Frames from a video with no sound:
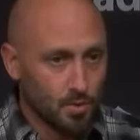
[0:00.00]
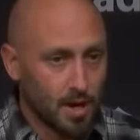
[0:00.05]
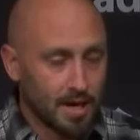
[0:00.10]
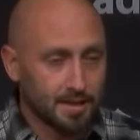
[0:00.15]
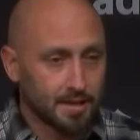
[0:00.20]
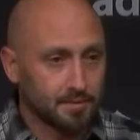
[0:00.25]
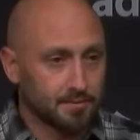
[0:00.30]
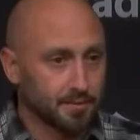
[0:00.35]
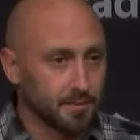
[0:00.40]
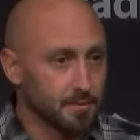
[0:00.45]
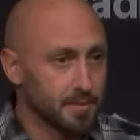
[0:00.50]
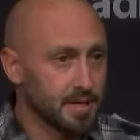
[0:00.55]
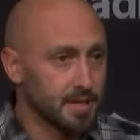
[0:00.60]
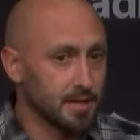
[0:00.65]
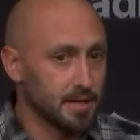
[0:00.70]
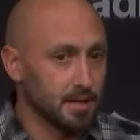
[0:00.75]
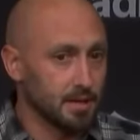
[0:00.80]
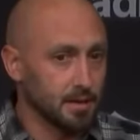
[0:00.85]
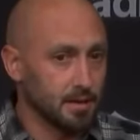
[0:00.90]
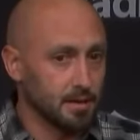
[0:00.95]
Well, I think for
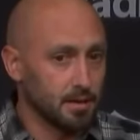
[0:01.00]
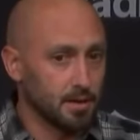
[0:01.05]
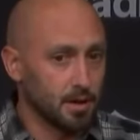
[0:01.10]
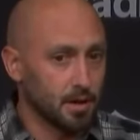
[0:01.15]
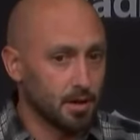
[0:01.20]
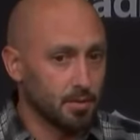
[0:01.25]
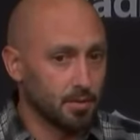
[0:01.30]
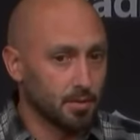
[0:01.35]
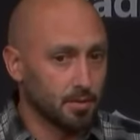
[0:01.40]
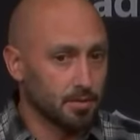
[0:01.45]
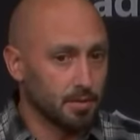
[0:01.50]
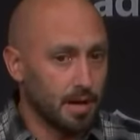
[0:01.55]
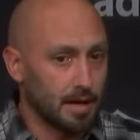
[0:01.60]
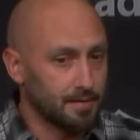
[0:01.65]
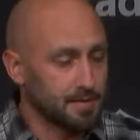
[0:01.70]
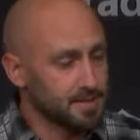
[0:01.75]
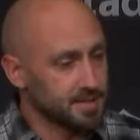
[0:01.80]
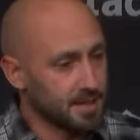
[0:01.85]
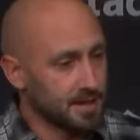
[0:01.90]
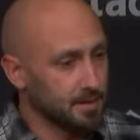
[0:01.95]
me, you know,
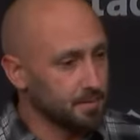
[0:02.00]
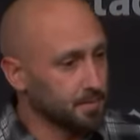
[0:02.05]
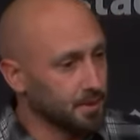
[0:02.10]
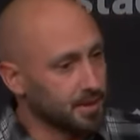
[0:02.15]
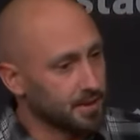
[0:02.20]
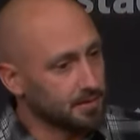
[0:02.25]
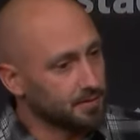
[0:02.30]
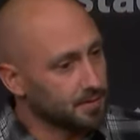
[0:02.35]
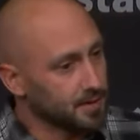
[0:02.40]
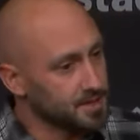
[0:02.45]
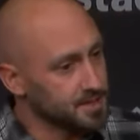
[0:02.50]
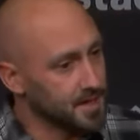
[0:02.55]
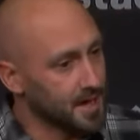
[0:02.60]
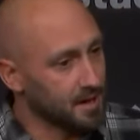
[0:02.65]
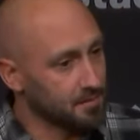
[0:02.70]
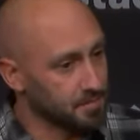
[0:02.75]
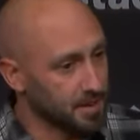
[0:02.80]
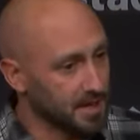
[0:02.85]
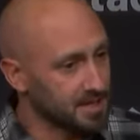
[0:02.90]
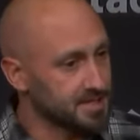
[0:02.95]
obviously I didn't play the first
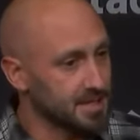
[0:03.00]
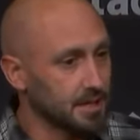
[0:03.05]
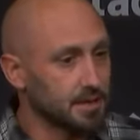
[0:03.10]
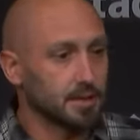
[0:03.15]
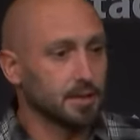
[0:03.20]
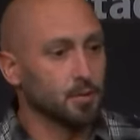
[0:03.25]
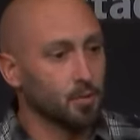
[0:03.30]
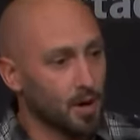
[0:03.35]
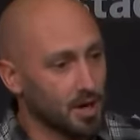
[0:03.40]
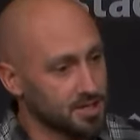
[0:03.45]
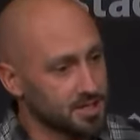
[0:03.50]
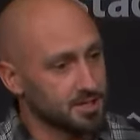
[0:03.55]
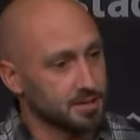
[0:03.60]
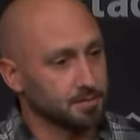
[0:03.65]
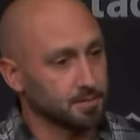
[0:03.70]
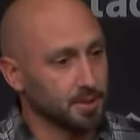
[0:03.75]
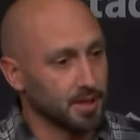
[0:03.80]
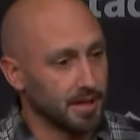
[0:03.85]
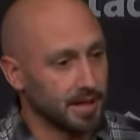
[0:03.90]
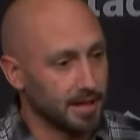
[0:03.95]
half, but I sat there and watched
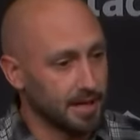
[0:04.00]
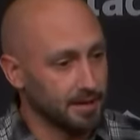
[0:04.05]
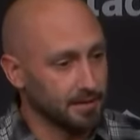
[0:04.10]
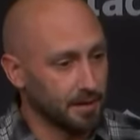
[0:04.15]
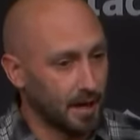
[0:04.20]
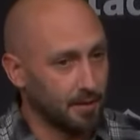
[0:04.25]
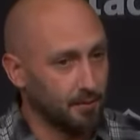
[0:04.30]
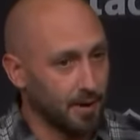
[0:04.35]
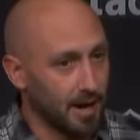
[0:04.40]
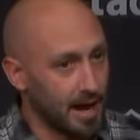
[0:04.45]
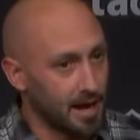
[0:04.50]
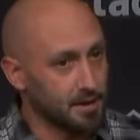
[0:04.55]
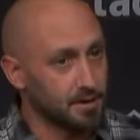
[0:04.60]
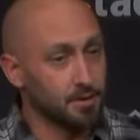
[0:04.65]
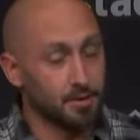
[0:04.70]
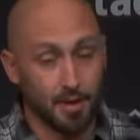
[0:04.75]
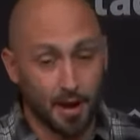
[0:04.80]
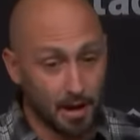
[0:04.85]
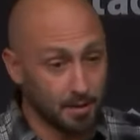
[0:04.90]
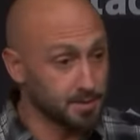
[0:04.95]
them play, and when I
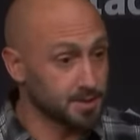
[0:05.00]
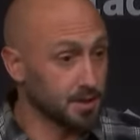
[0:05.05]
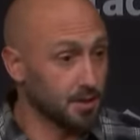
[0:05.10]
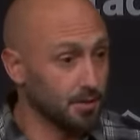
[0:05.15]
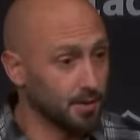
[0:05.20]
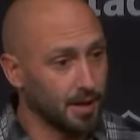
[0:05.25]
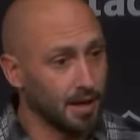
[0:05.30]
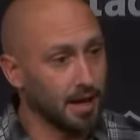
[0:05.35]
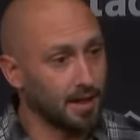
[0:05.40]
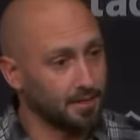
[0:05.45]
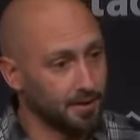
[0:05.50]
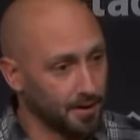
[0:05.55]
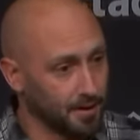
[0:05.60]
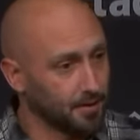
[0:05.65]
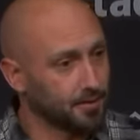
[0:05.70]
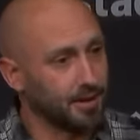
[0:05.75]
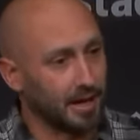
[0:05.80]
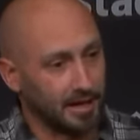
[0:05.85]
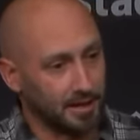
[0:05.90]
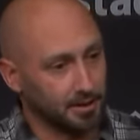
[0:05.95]
knew that I was going in, I thought,
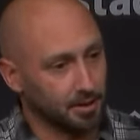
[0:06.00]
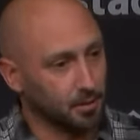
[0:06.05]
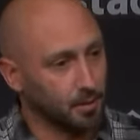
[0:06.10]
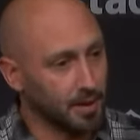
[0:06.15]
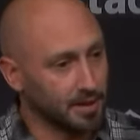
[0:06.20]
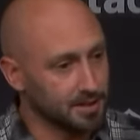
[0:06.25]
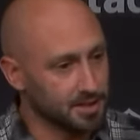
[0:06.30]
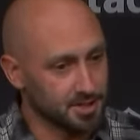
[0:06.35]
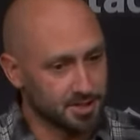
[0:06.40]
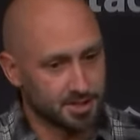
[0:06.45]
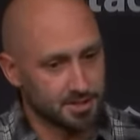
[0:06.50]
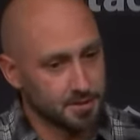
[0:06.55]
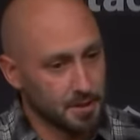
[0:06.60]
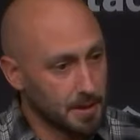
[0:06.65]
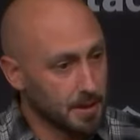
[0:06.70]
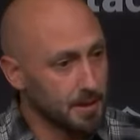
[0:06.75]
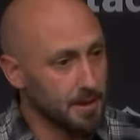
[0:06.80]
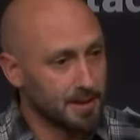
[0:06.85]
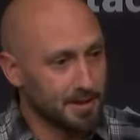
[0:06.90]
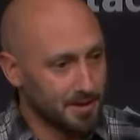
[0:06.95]
okay, you know what, just,
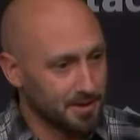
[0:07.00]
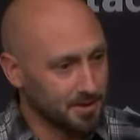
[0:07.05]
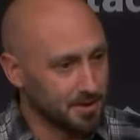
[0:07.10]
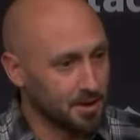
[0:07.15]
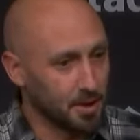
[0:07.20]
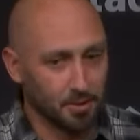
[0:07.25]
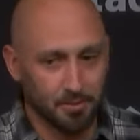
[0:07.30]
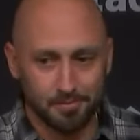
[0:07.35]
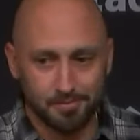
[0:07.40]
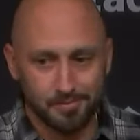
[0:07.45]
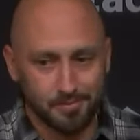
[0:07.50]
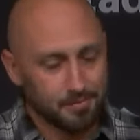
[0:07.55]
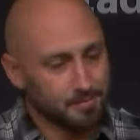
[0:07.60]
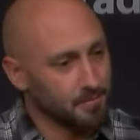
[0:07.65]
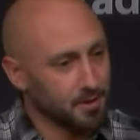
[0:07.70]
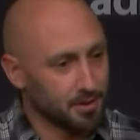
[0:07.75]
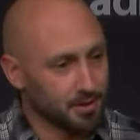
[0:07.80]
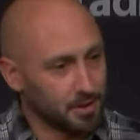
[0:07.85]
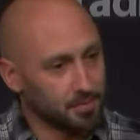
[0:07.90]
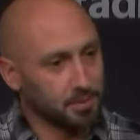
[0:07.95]
you know,
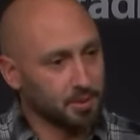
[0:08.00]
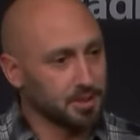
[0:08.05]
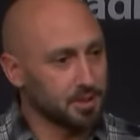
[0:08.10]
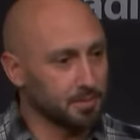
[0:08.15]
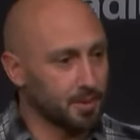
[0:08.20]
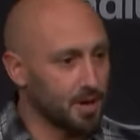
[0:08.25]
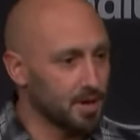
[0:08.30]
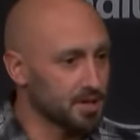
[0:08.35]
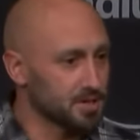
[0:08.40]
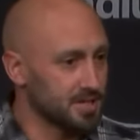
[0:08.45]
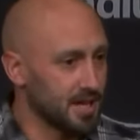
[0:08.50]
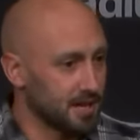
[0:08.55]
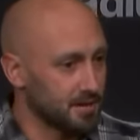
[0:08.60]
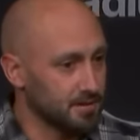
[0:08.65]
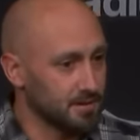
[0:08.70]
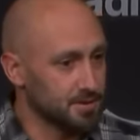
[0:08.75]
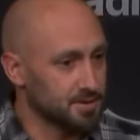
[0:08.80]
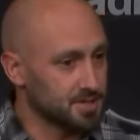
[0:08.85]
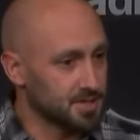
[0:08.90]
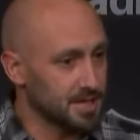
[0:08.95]
complete the balls
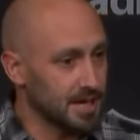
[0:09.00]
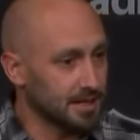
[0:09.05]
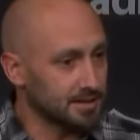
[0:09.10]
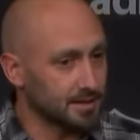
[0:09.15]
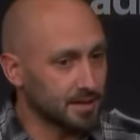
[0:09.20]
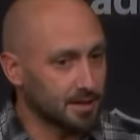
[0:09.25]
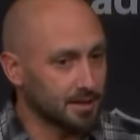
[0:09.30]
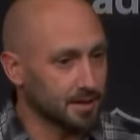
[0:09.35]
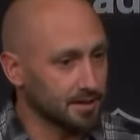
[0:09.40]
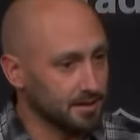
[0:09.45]
that you see out there.